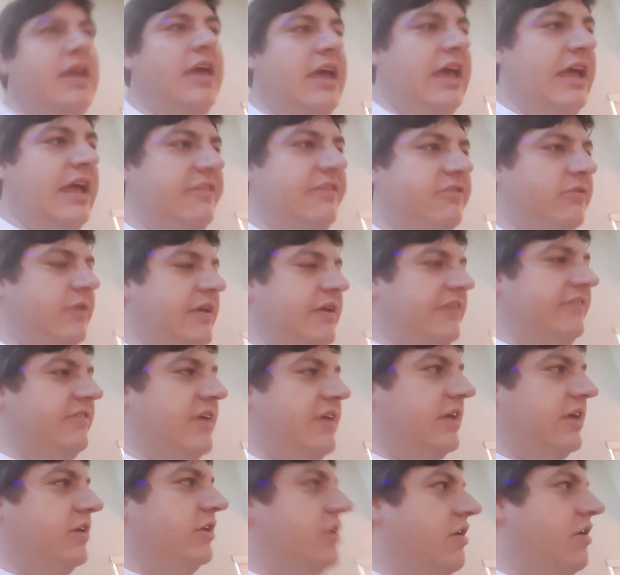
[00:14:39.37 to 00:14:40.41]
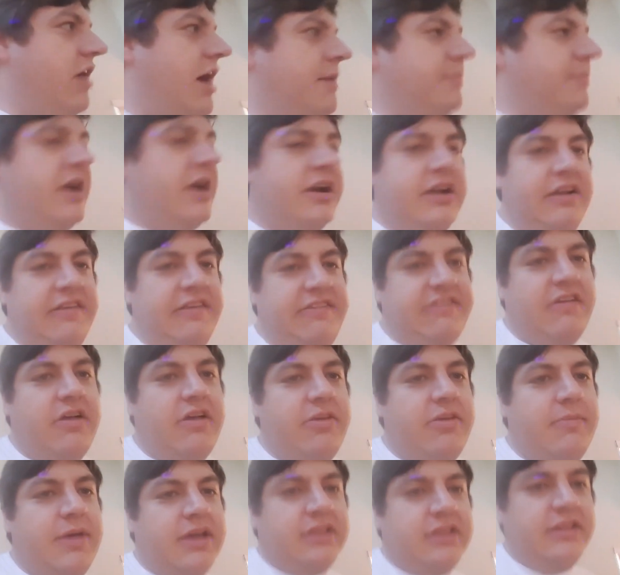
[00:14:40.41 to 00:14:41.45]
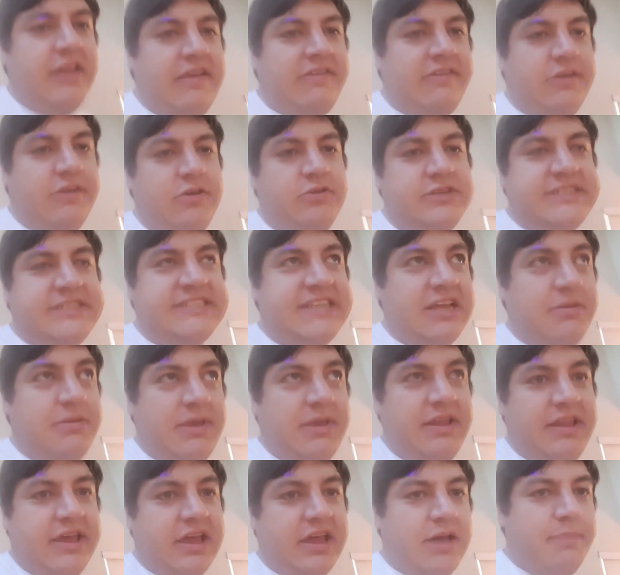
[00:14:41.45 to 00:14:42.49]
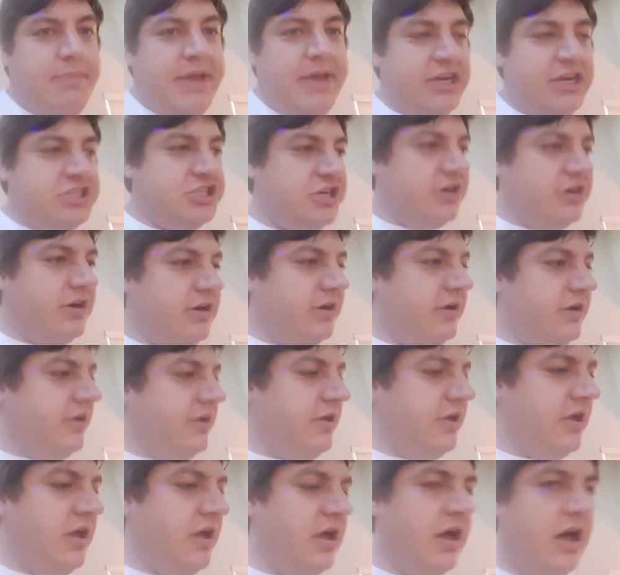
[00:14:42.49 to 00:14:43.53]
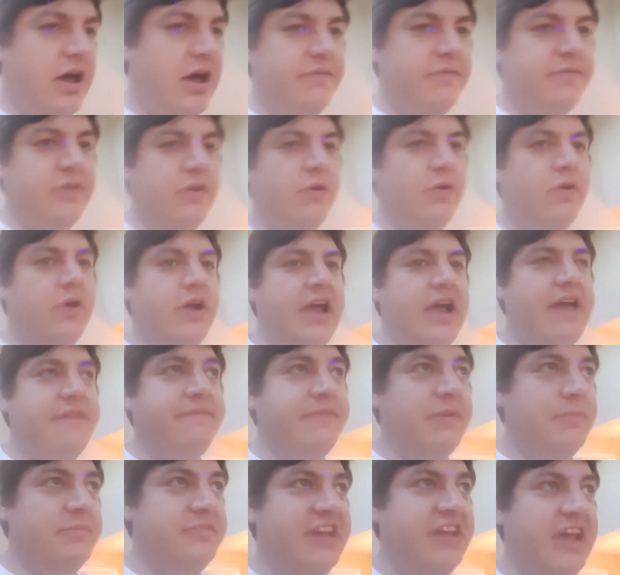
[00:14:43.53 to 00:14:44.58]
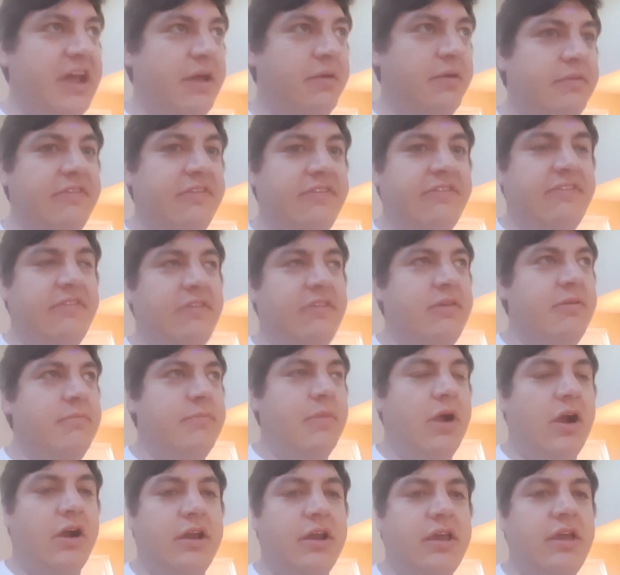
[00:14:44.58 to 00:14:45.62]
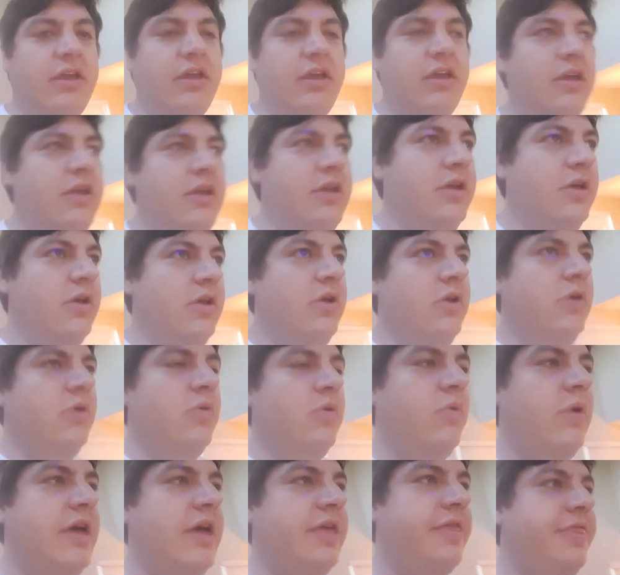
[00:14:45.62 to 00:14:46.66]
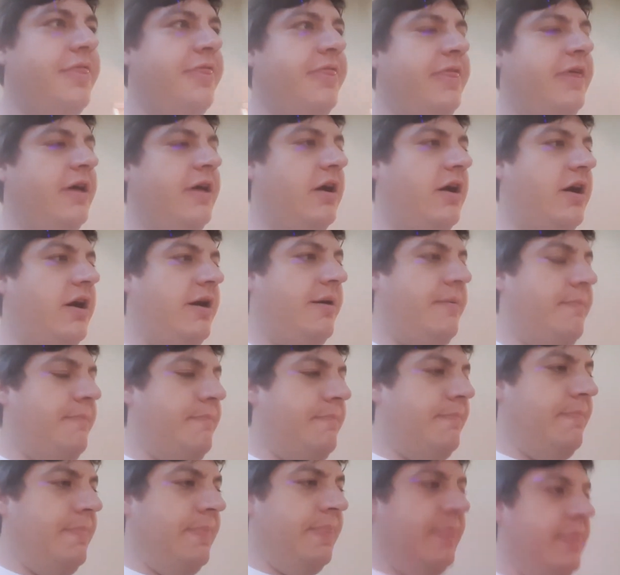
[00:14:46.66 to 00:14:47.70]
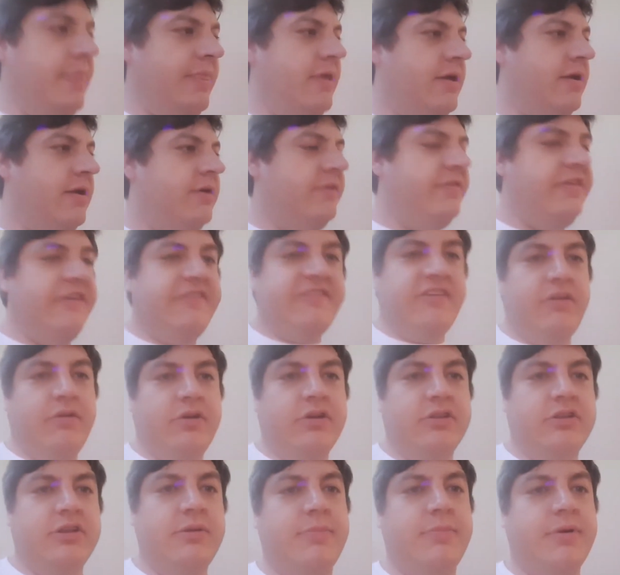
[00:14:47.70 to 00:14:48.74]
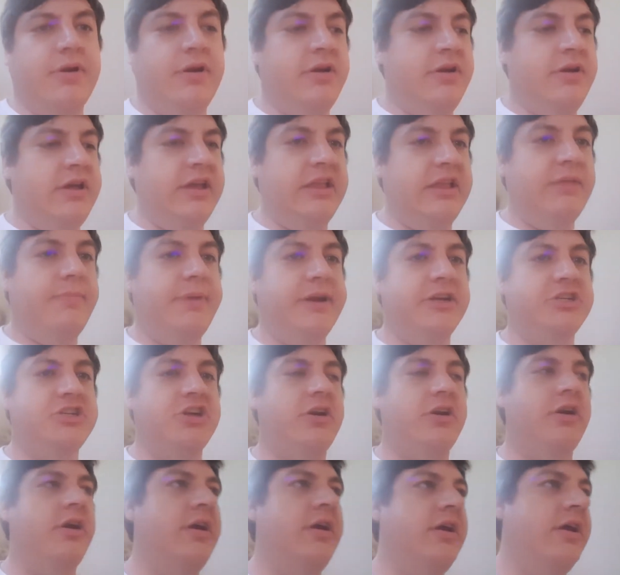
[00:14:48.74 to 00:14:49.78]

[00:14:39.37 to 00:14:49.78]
and so he's like, I'm not gonna sell them unless you send me like a picture of your FM Towns Marty with the serial number in the picture.